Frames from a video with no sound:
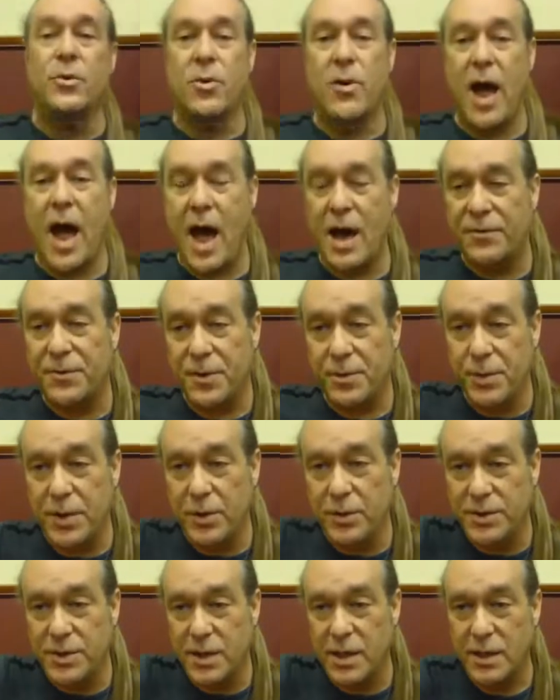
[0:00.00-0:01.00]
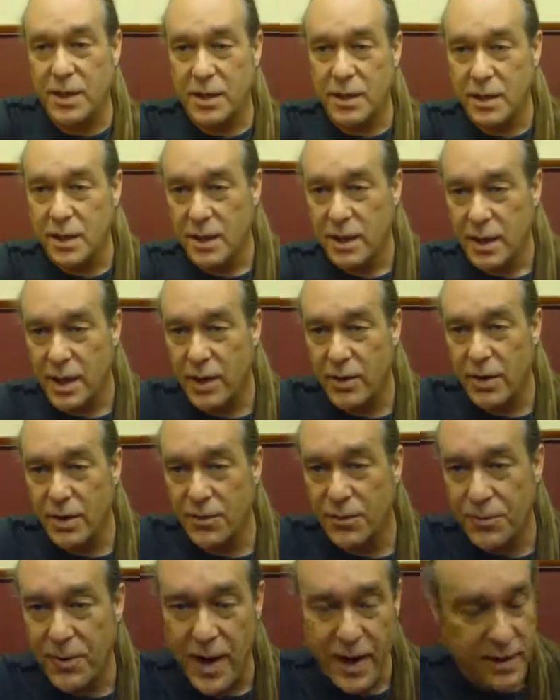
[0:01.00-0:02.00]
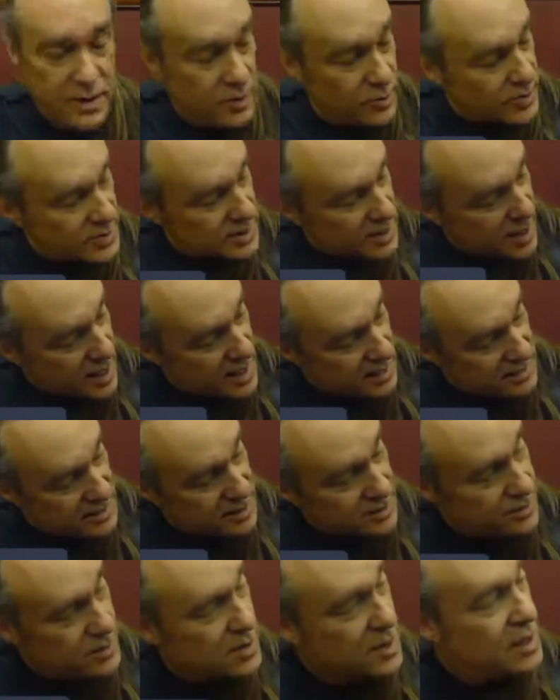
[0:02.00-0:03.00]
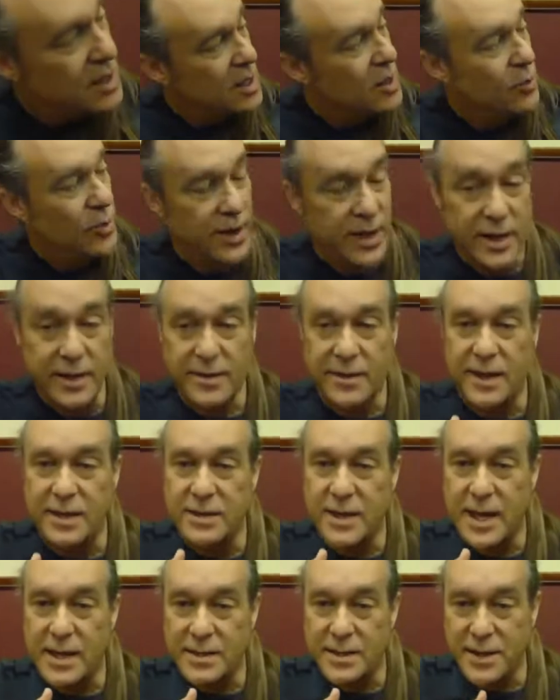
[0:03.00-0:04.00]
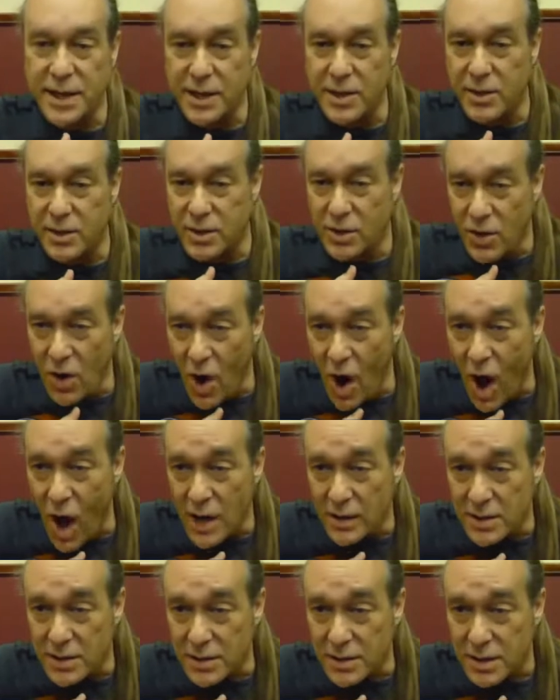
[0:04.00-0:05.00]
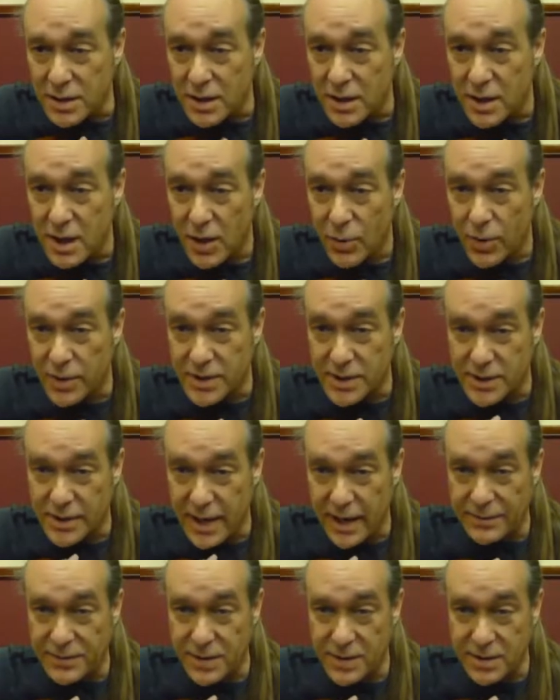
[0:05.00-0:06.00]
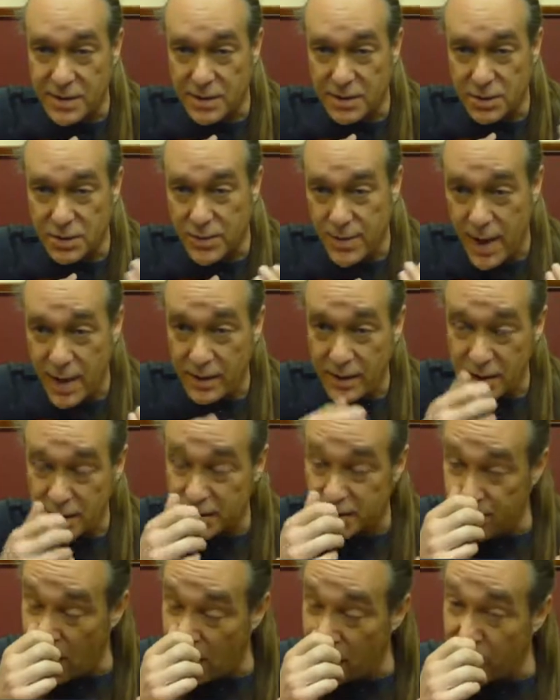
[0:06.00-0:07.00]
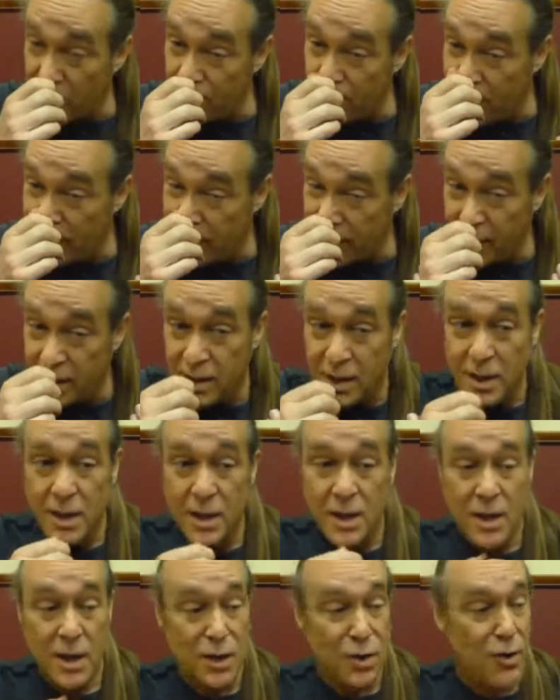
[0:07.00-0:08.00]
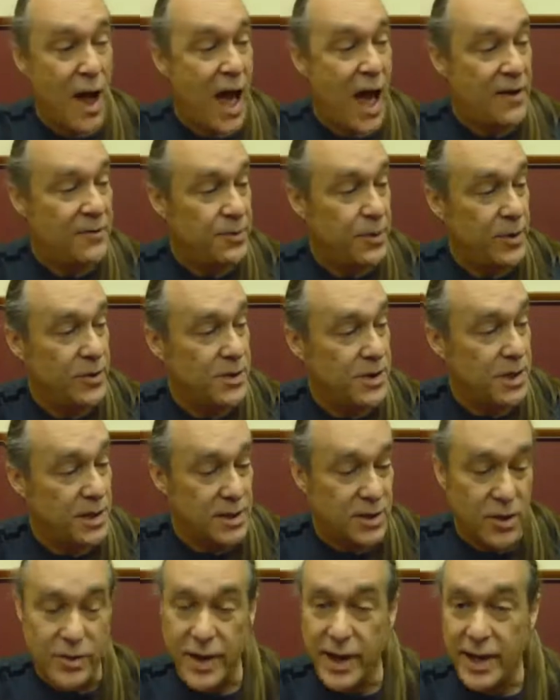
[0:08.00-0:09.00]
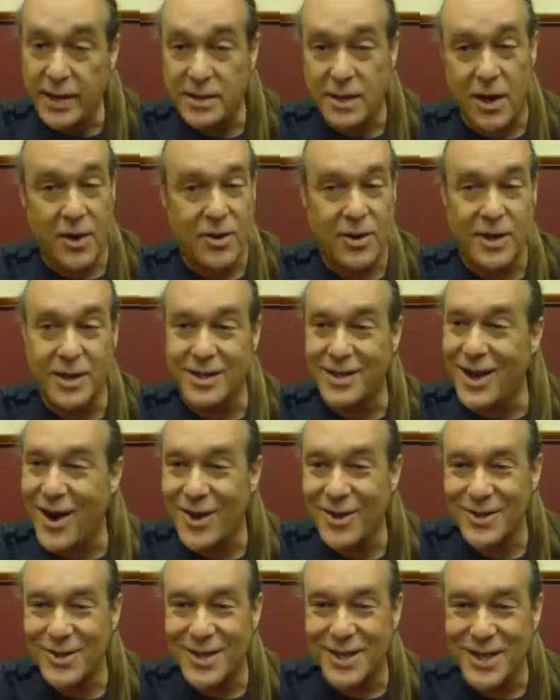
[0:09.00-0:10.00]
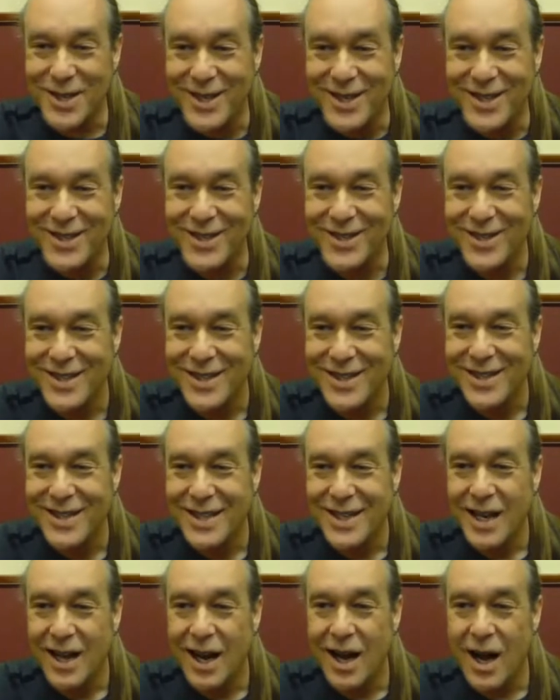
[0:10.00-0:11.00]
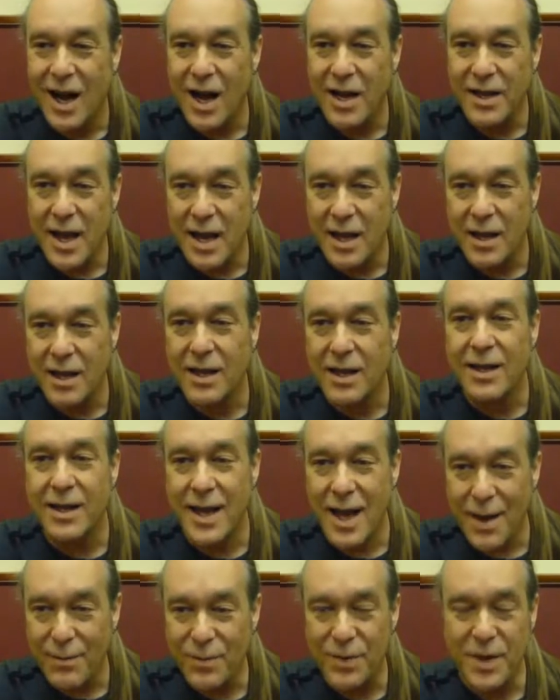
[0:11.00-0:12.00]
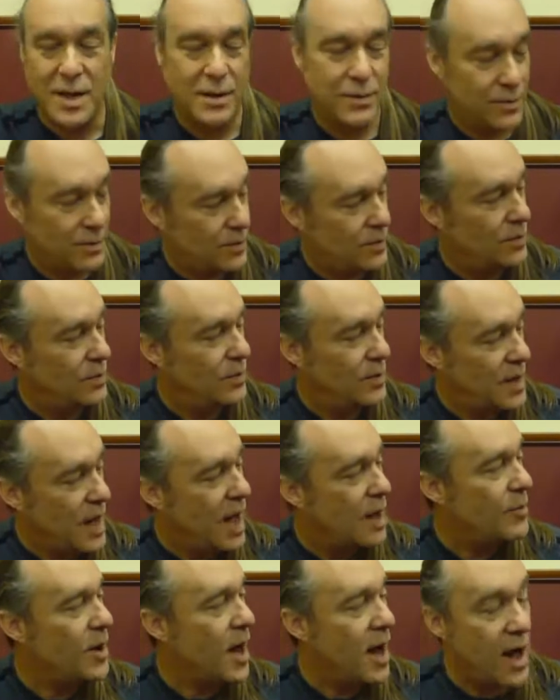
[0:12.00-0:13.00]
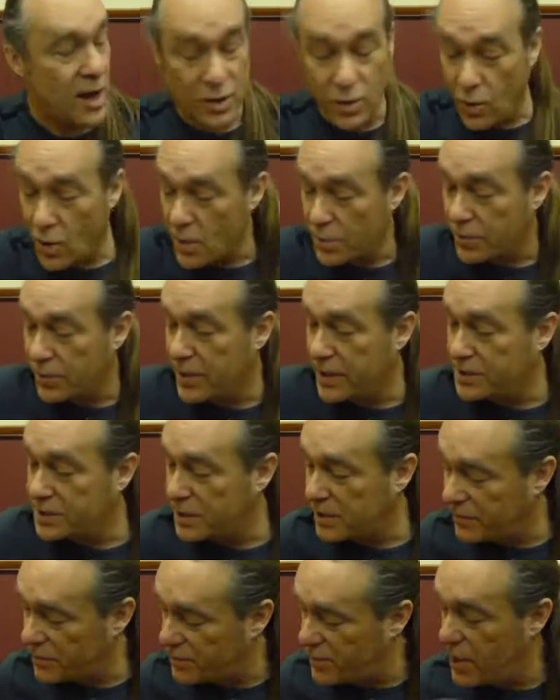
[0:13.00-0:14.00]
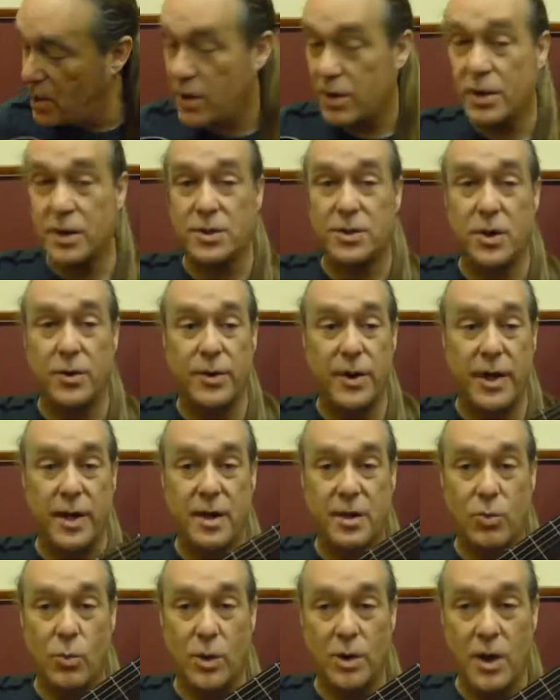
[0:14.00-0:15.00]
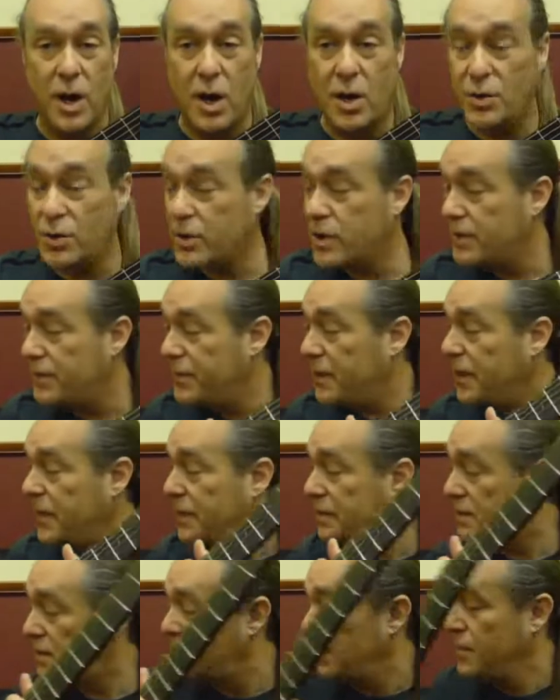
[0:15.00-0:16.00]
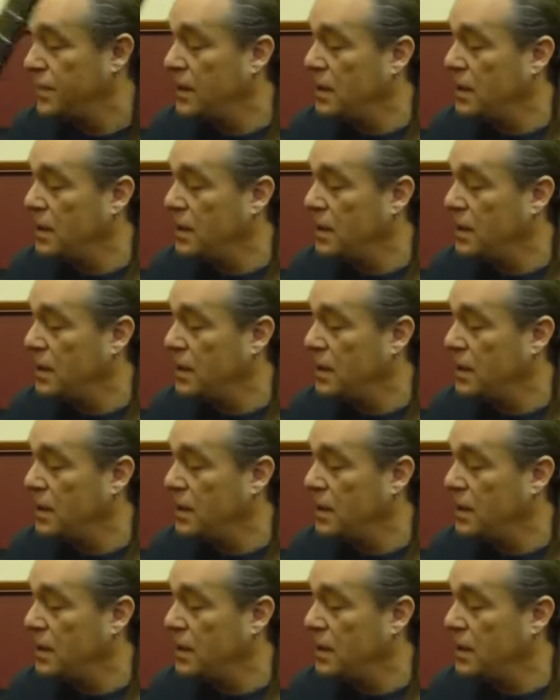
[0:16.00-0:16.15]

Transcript: Craft Music here in Franklin, Wisconsin. We get these at dealer cost, which saves mm-hmm. us a tremendous amount of money. Craft Music donates one hundred guitars a year. Whoa, uh, nice. Yep, Yamaha yeah. Corporation of America donated one hundred of these.